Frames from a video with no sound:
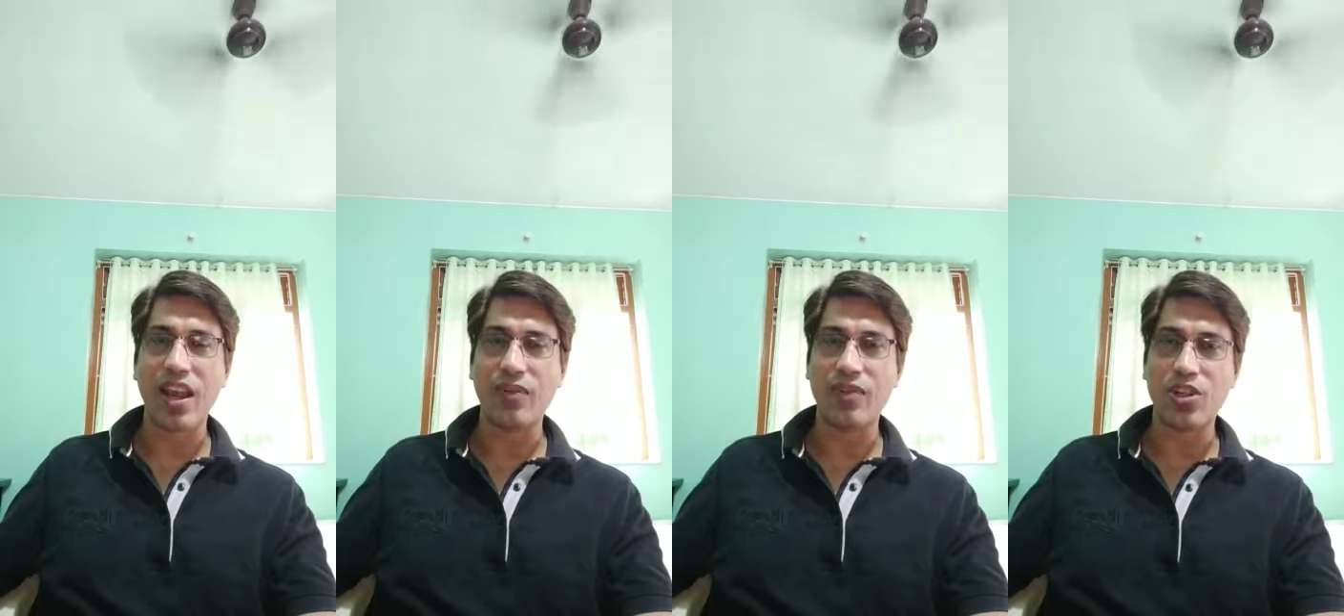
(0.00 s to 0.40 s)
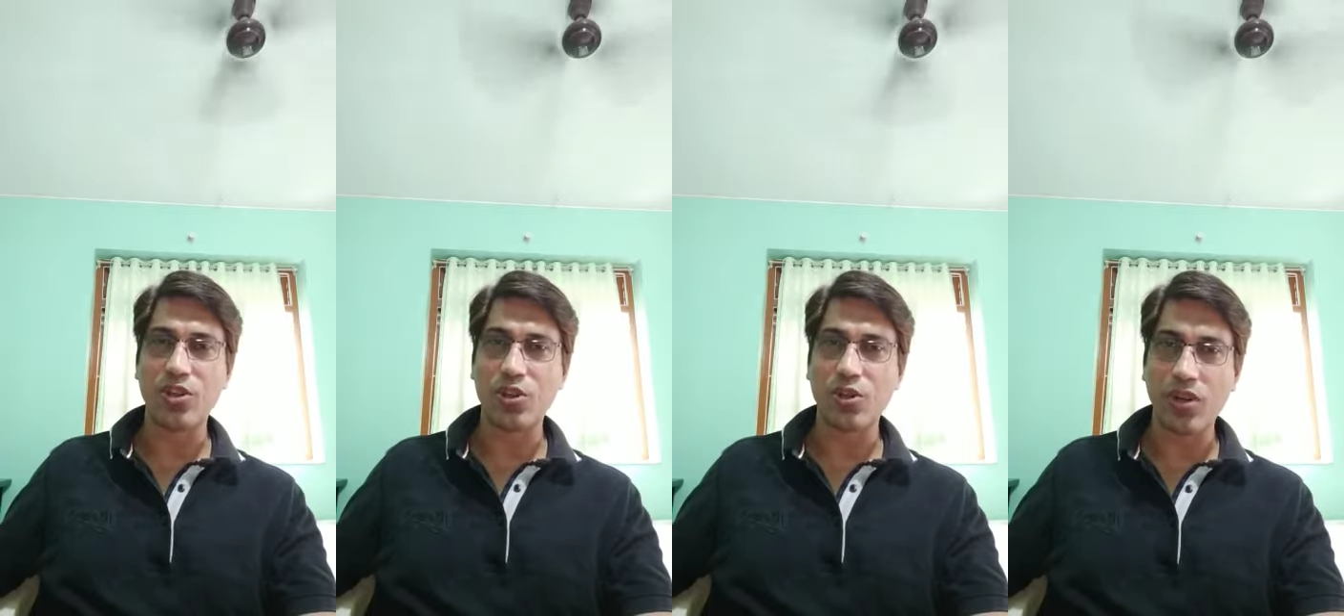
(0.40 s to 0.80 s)
and we
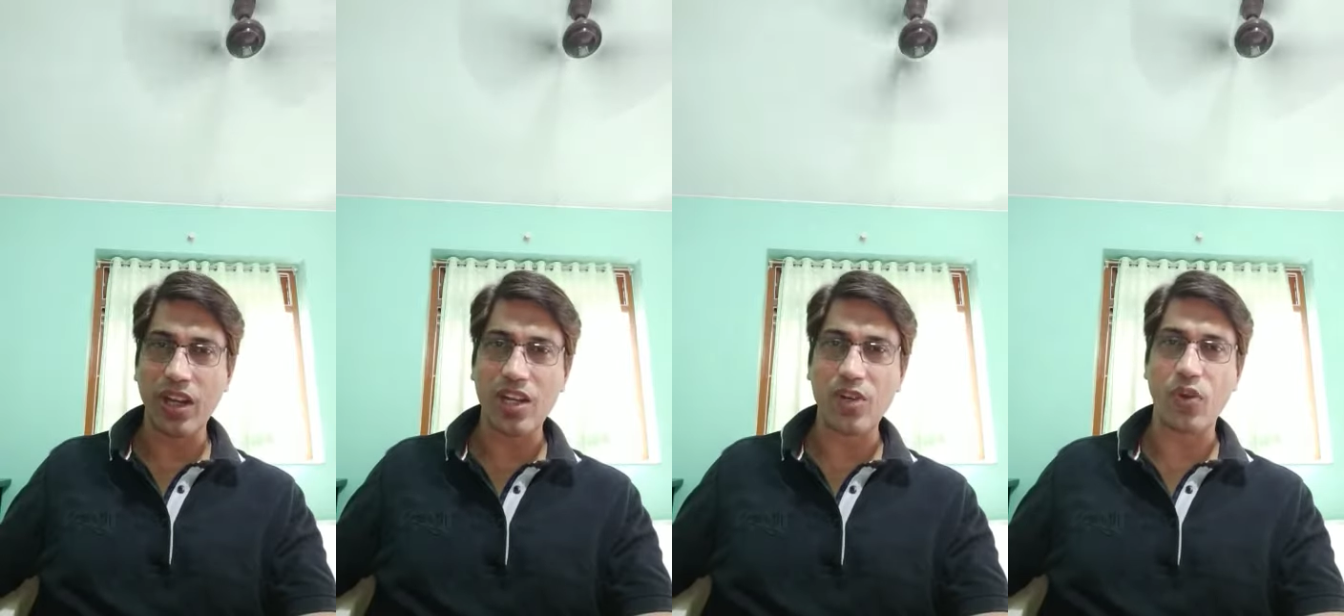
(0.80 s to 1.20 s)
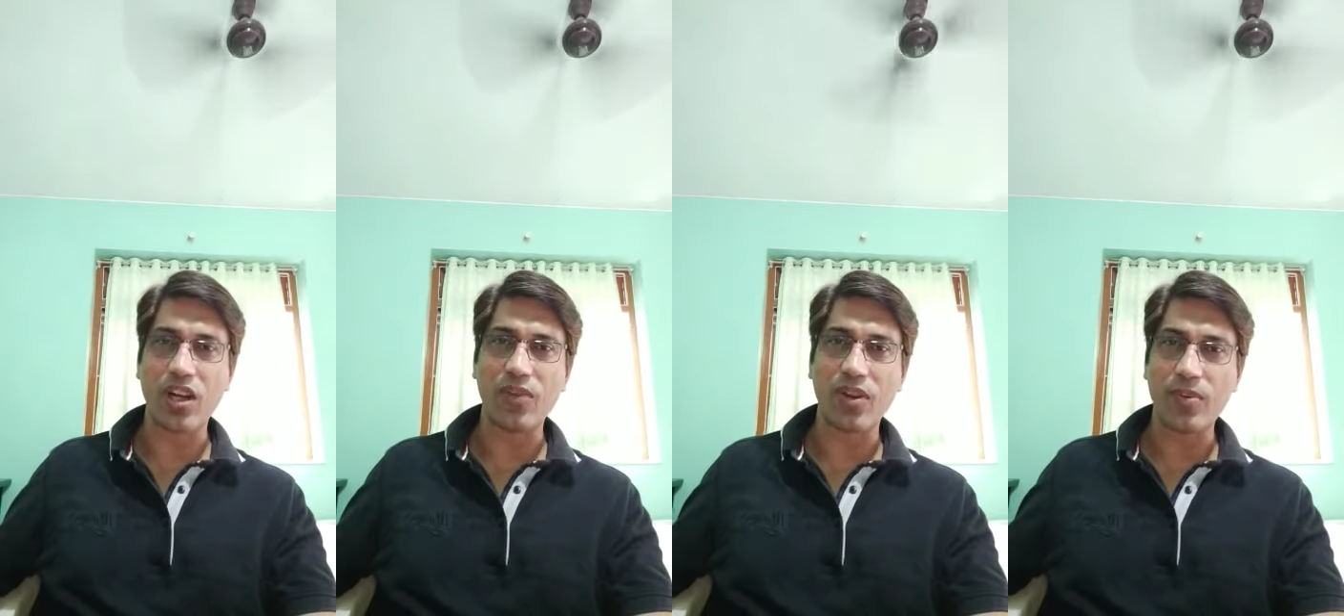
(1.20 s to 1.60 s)
should donate
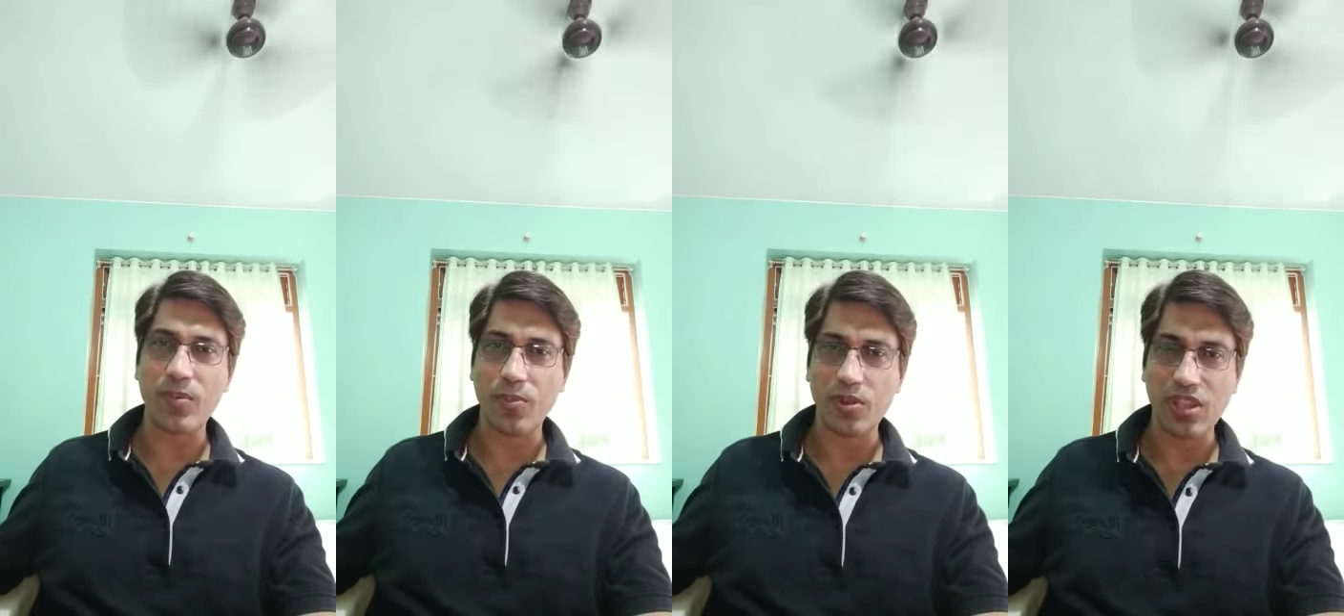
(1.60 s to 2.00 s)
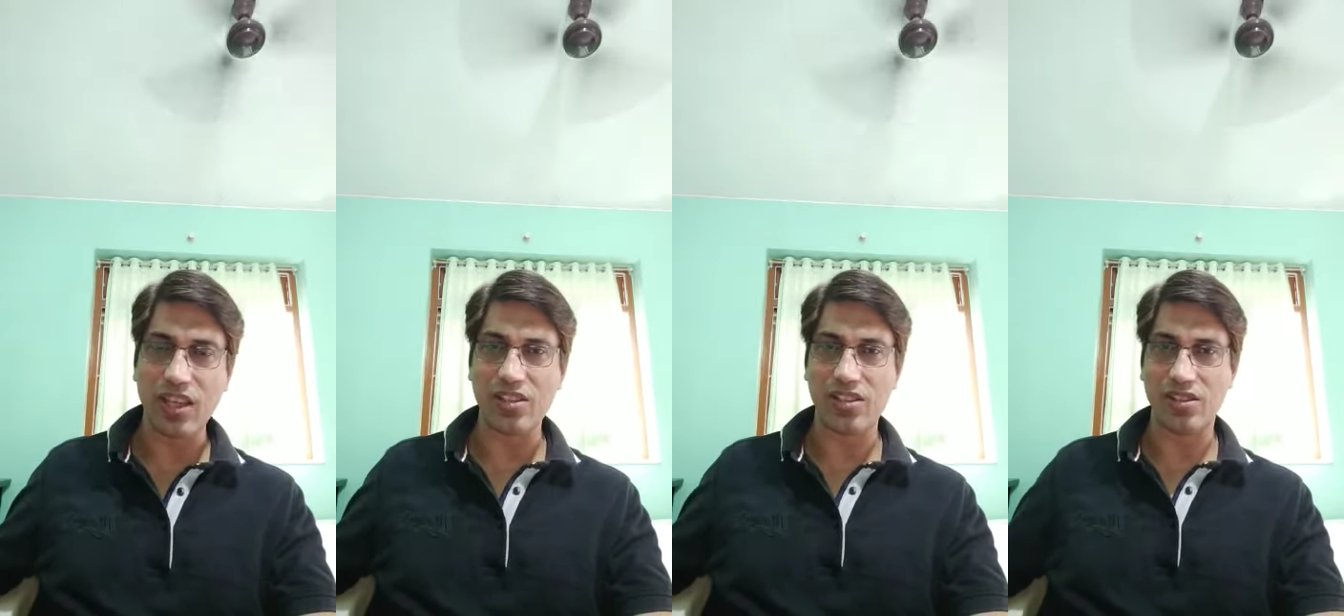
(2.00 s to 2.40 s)
whatever we
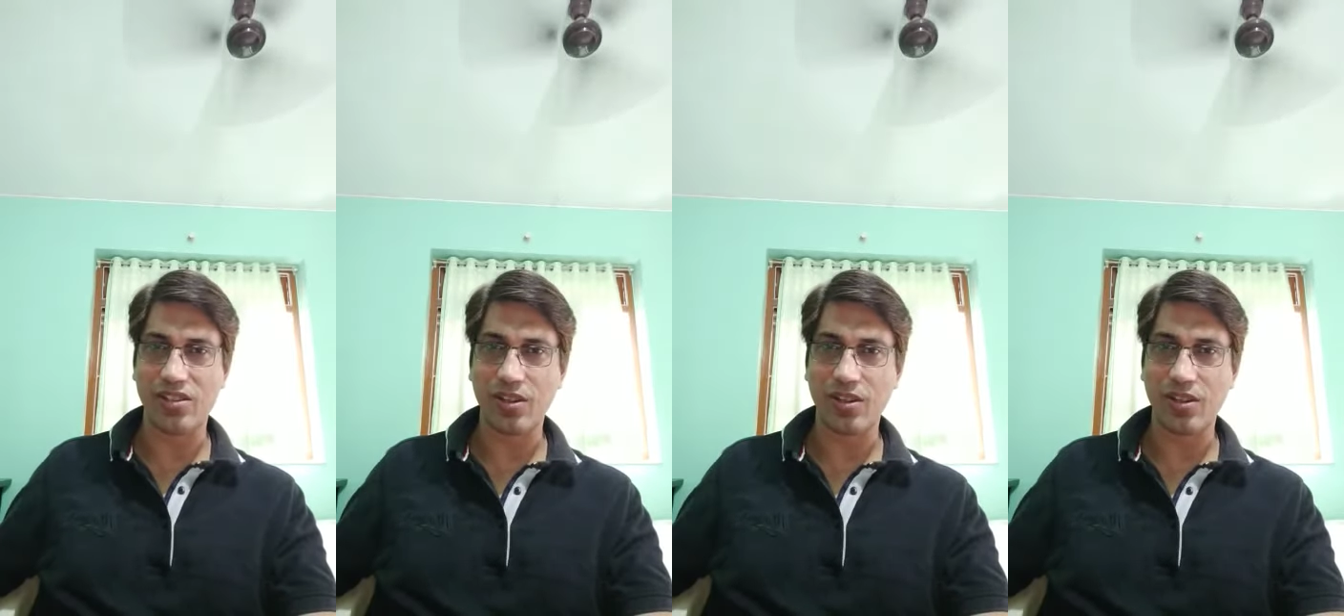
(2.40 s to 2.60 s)
possess.